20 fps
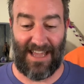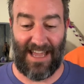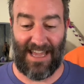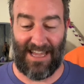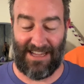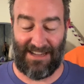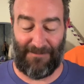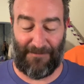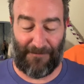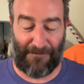
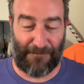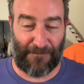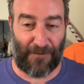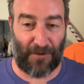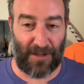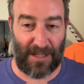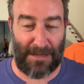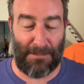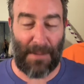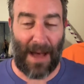A
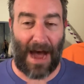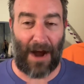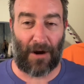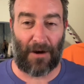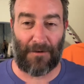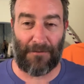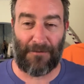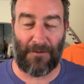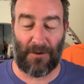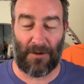fully
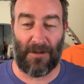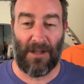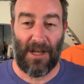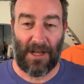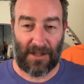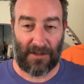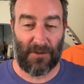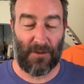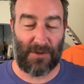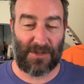powerful
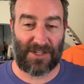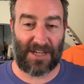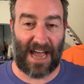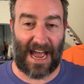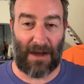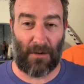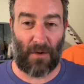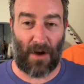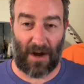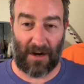Luke
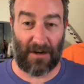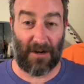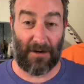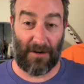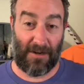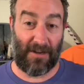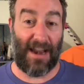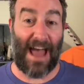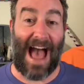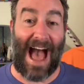Skywalker
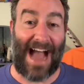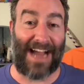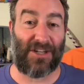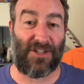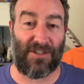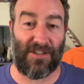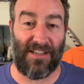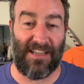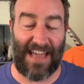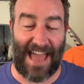could
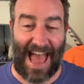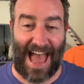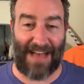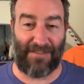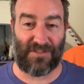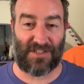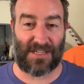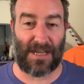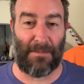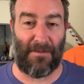actually
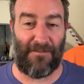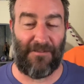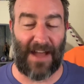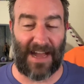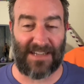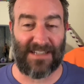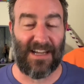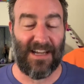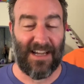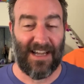have some
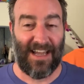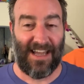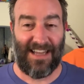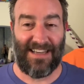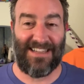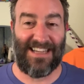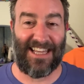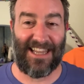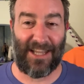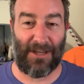effect
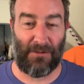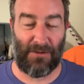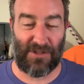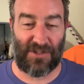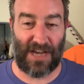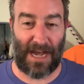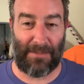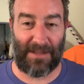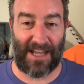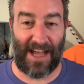in dealing with
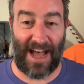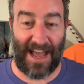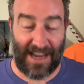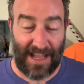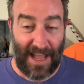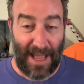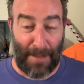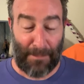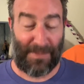Jabba the Hutt.